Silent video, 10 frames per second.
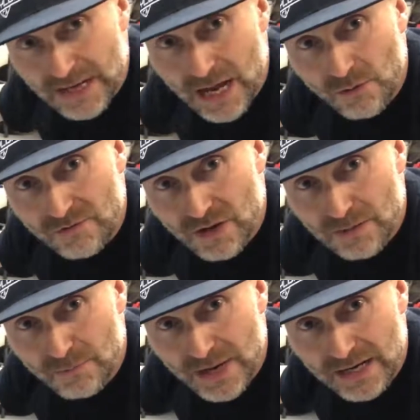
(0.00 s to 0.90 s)
now we've got a
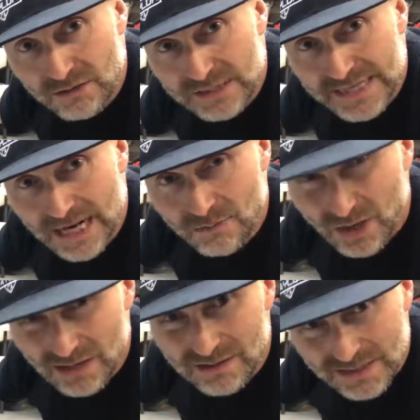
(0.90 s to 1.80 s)
brand new set,
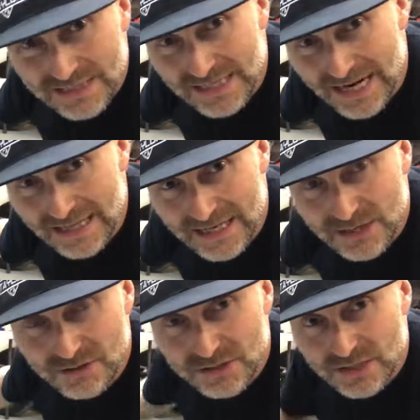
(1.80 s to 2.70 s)
well, slightly
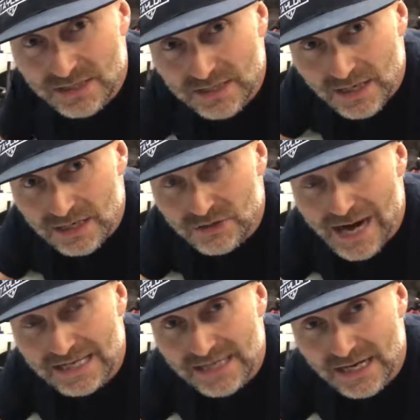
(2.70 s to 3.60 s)
used
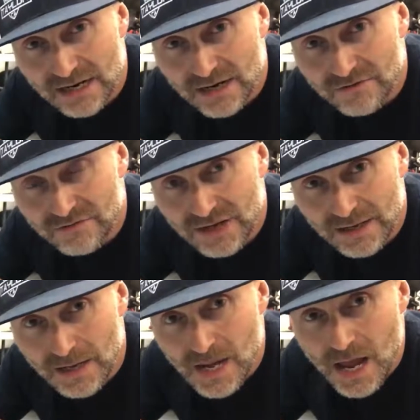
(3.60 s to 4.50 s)
track set of
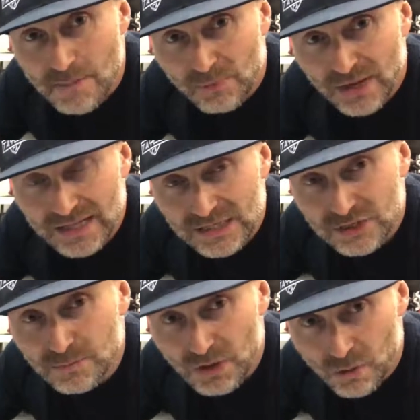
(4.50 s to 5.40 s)
Pirelli
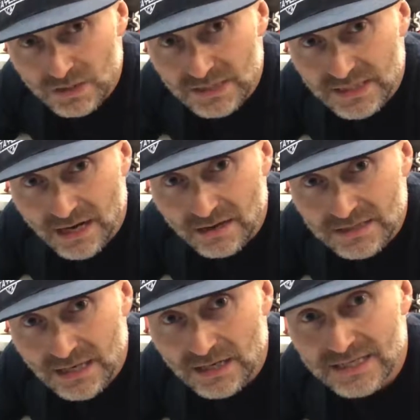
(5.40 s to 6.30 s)
Supercorsa
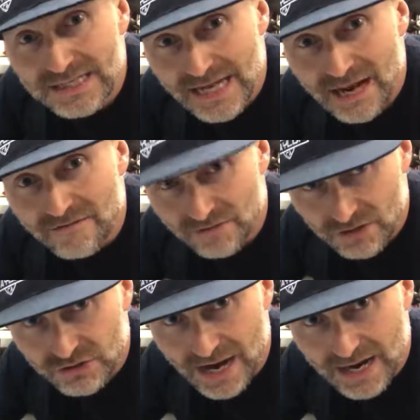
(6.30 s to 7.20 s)
tires I'm going to save for the
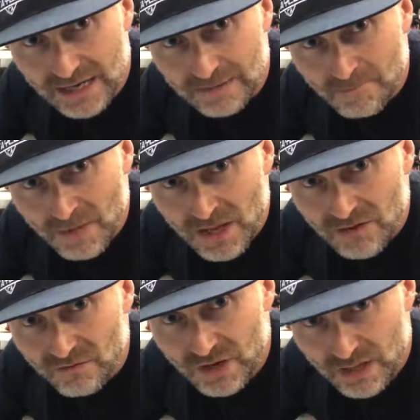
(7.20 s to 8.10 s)
track
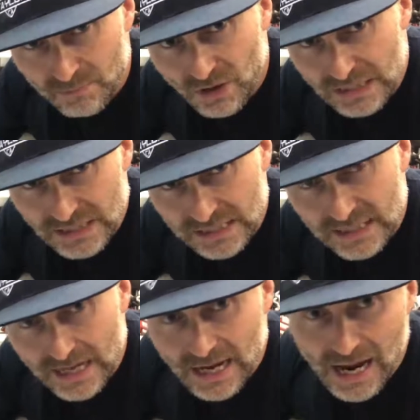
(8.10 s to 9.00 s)
for another
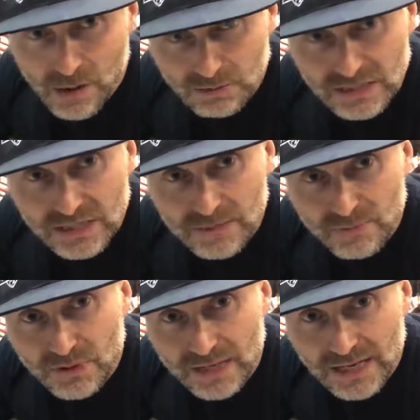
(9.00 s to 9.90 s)
project, and we're just going to
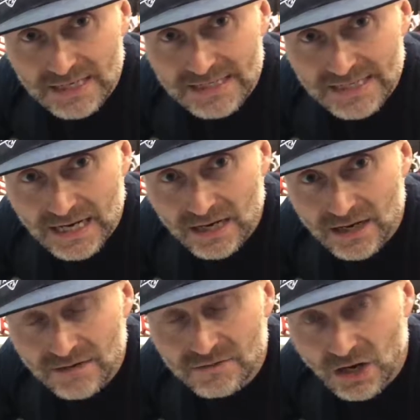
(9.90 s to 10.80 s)
put a set
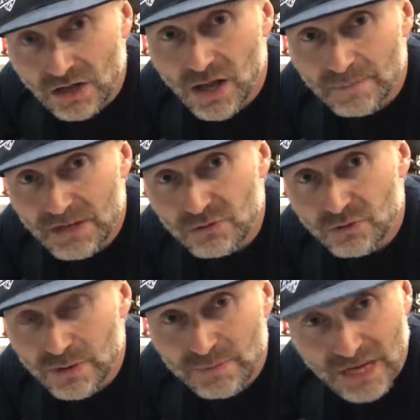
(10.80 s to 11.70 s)
of Dunlop
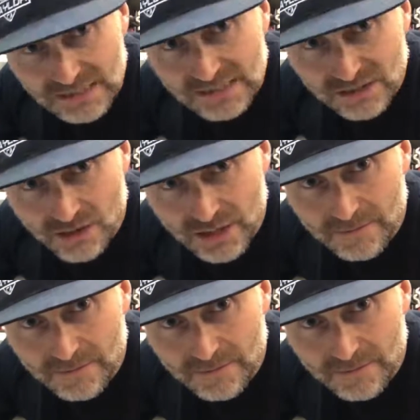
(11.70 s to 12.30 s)
Q3 Pluses on